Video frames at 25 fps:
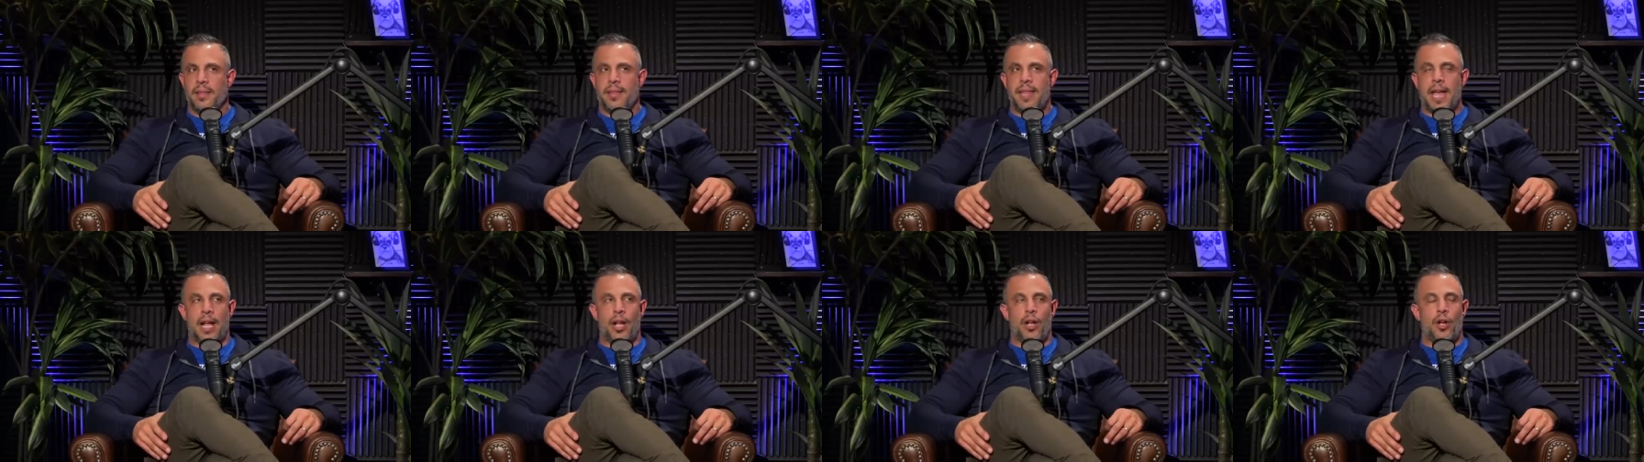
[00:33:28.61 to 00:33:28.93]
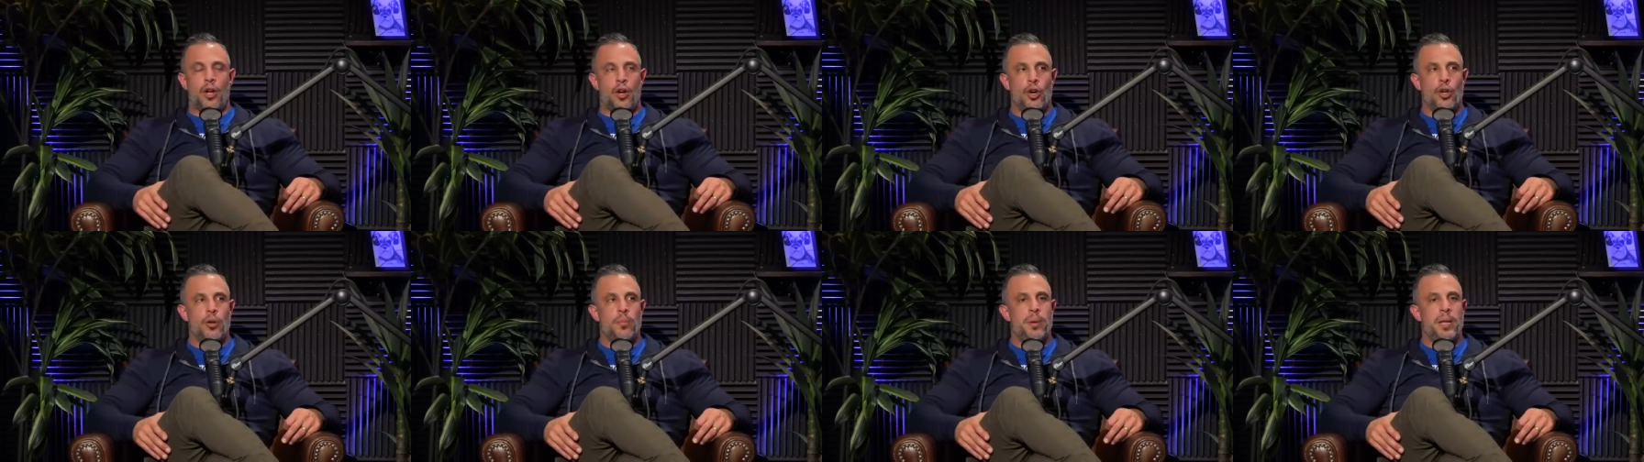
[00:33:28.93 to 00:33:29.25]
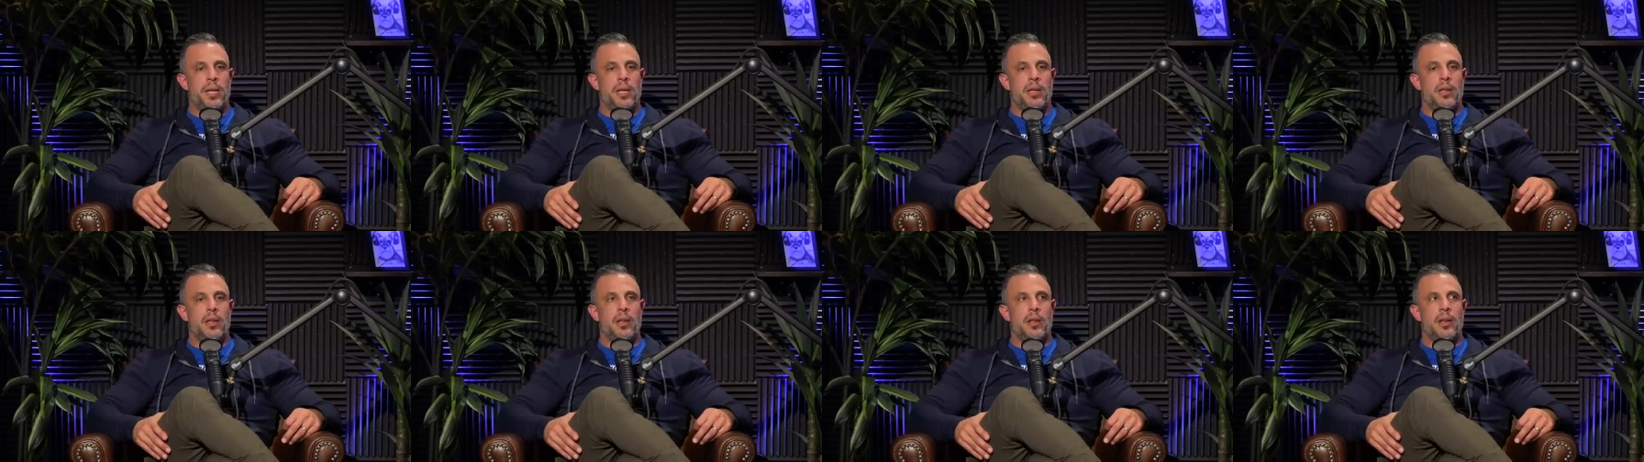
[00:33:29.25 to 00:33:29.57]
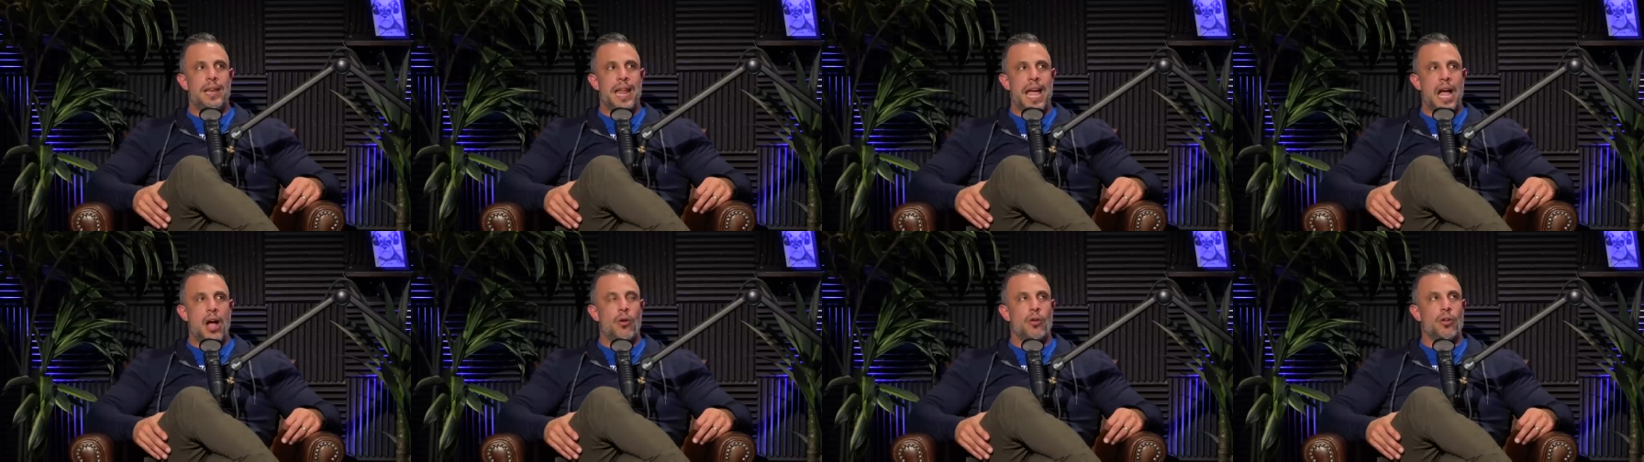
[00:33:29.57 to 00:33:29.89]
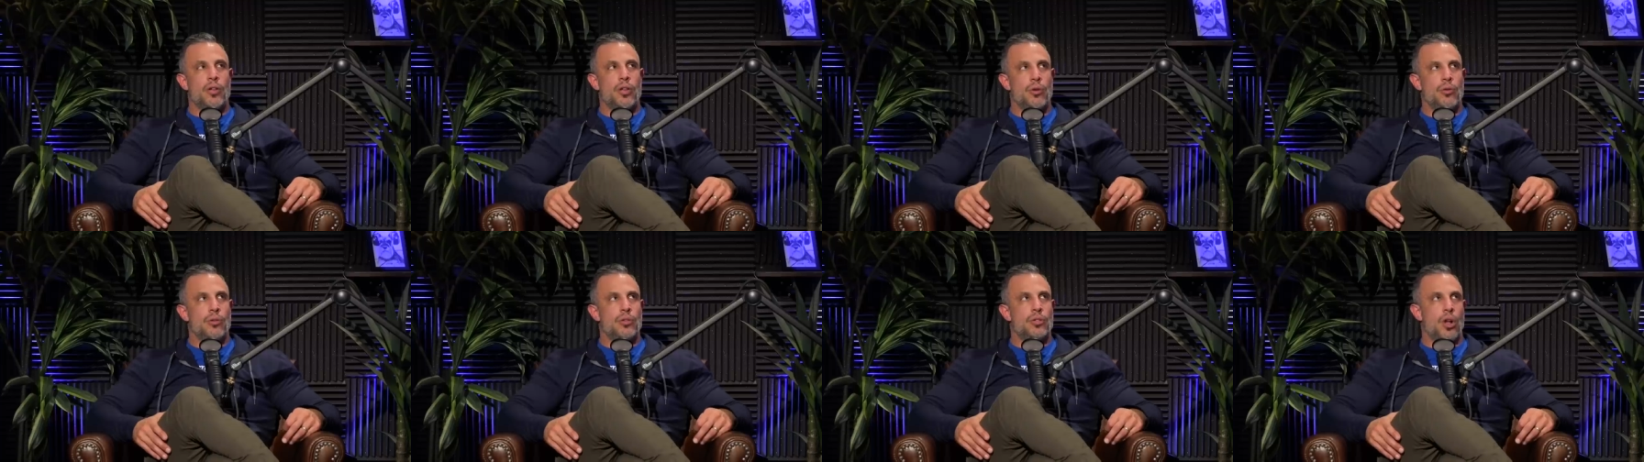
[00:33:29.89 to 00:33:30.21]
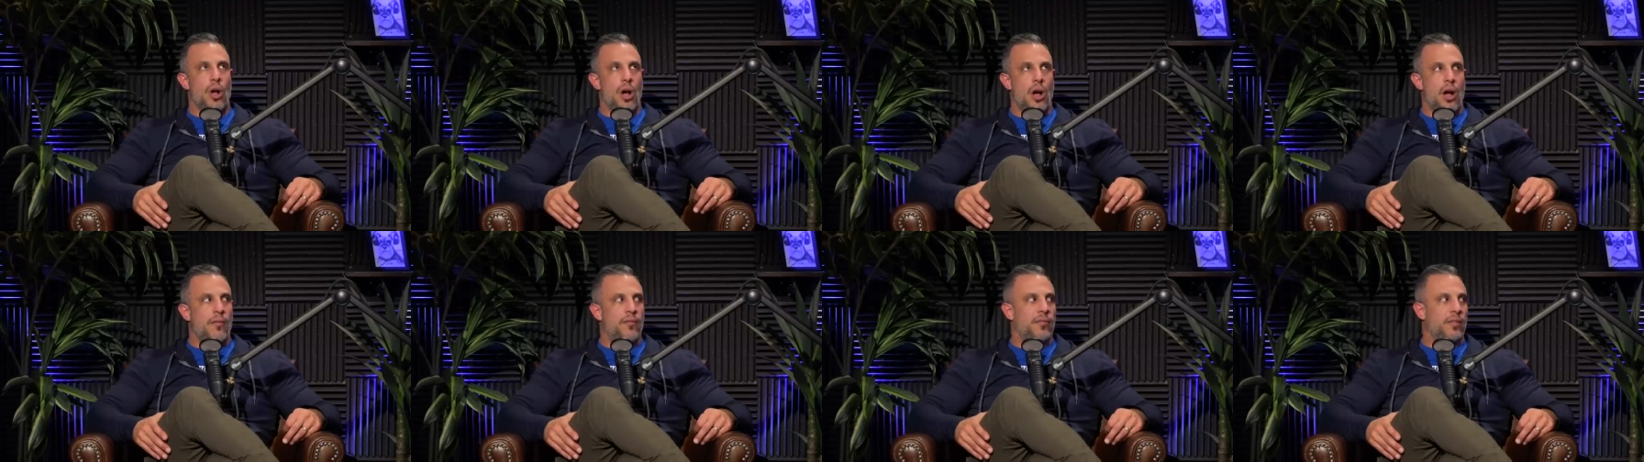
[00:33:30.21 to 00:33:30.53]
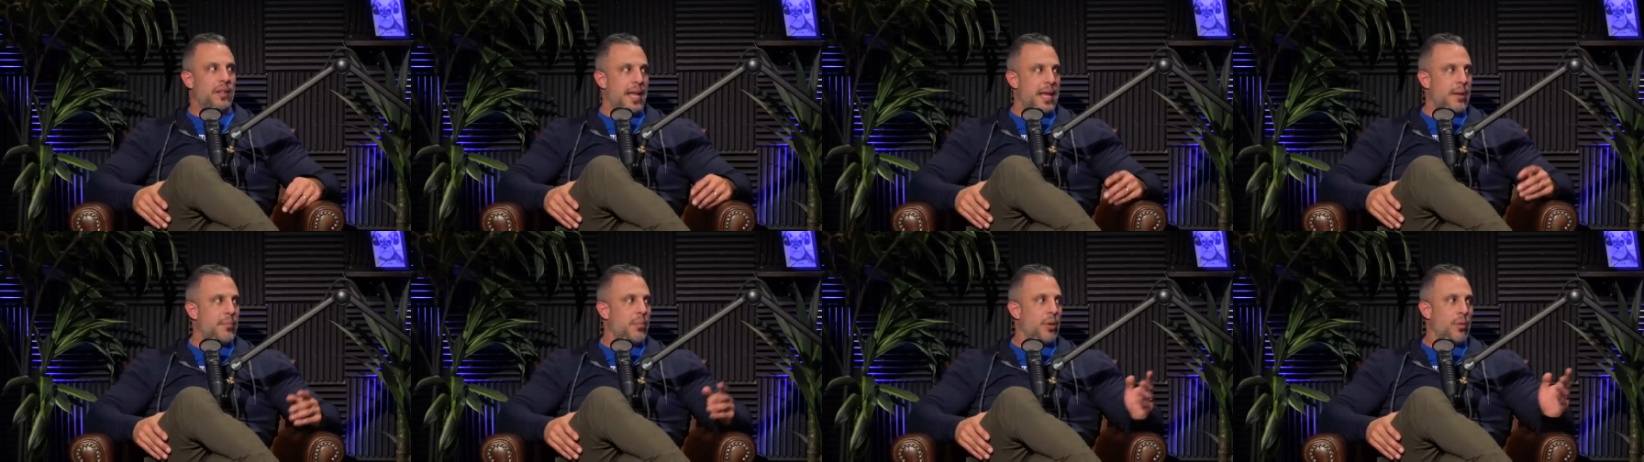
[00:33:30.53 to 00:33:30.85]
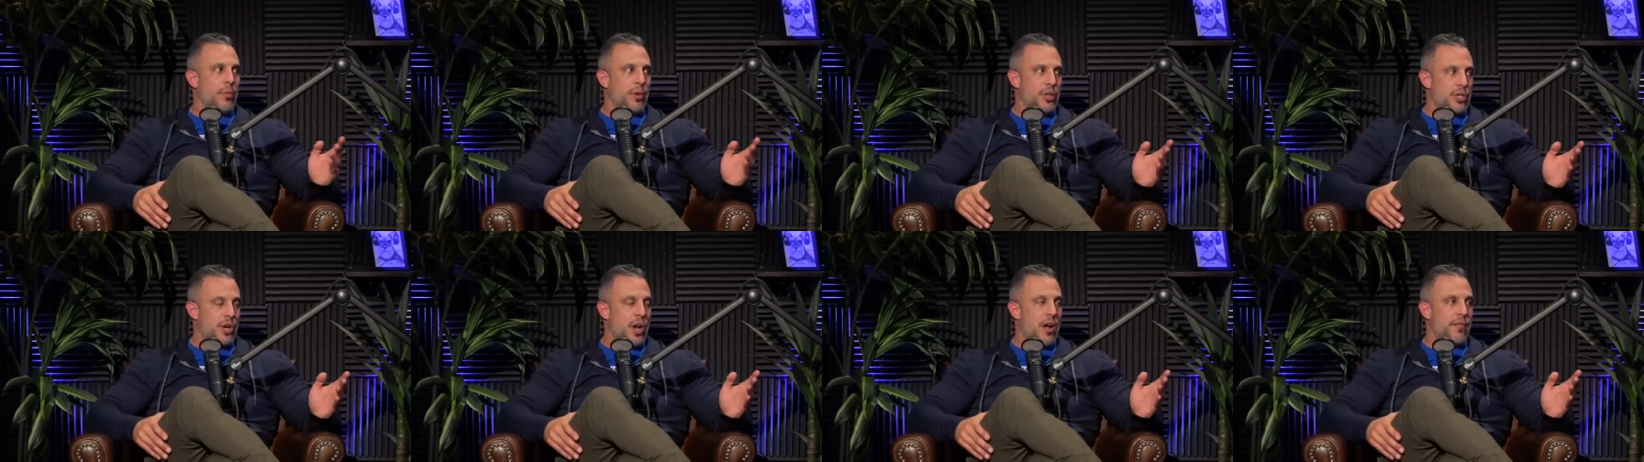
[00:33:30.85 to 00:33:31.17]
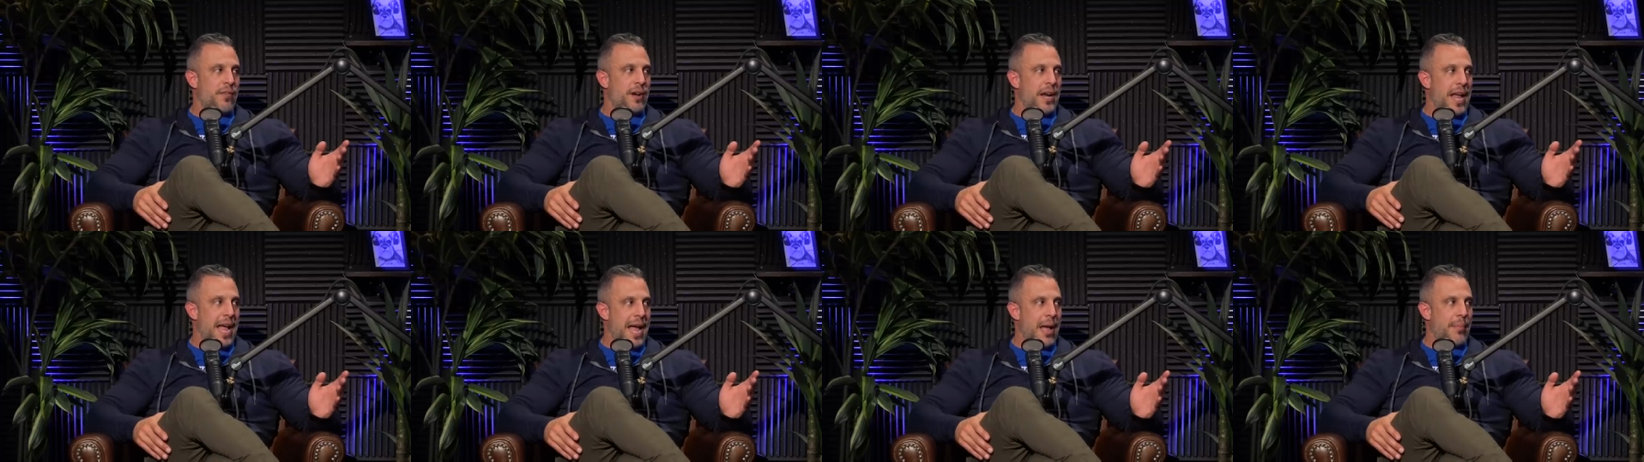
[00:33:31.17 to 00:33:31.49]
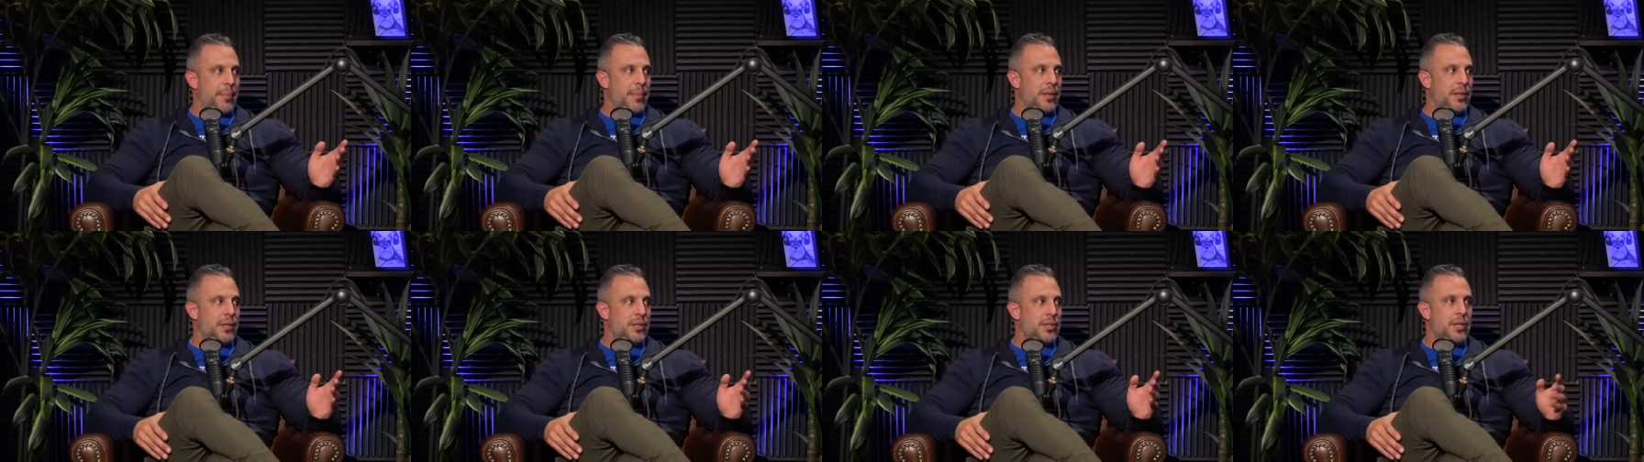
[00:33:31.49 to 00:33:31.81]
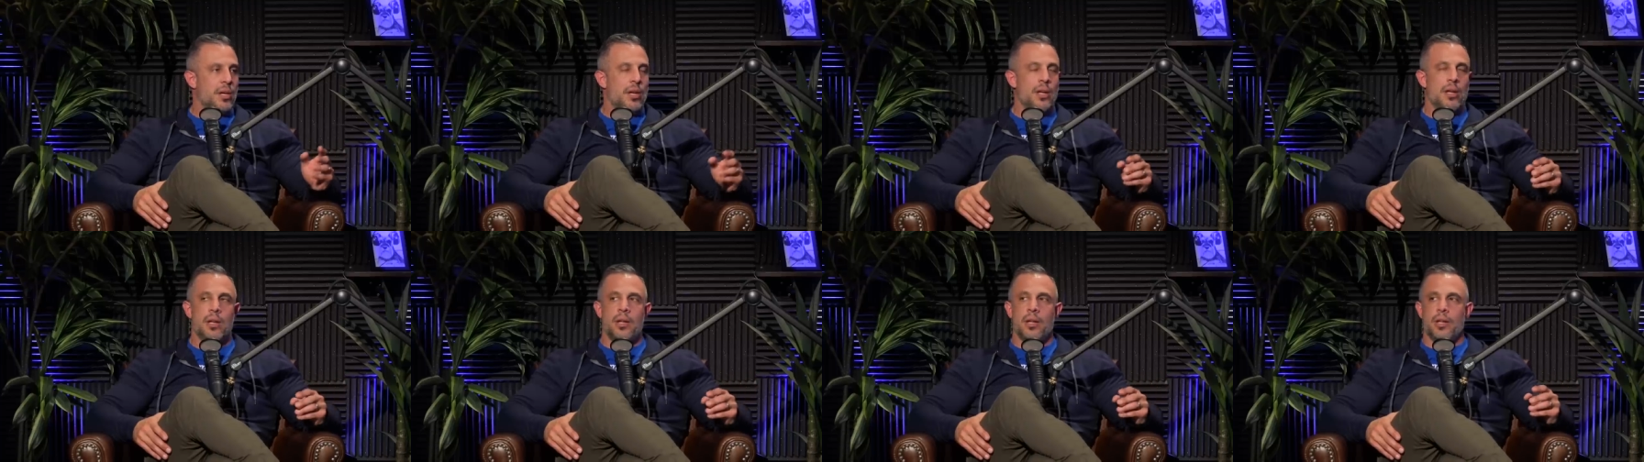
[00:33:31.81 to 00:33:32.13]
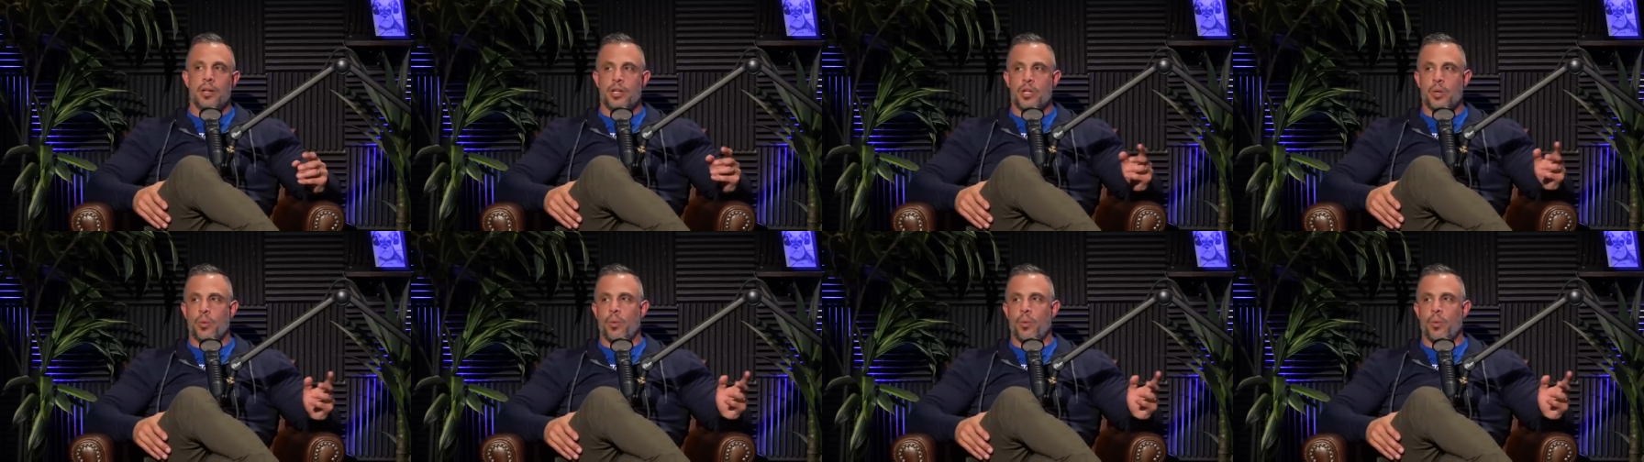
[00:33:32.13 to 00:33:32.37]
that could be now used off-label, which often happens, right.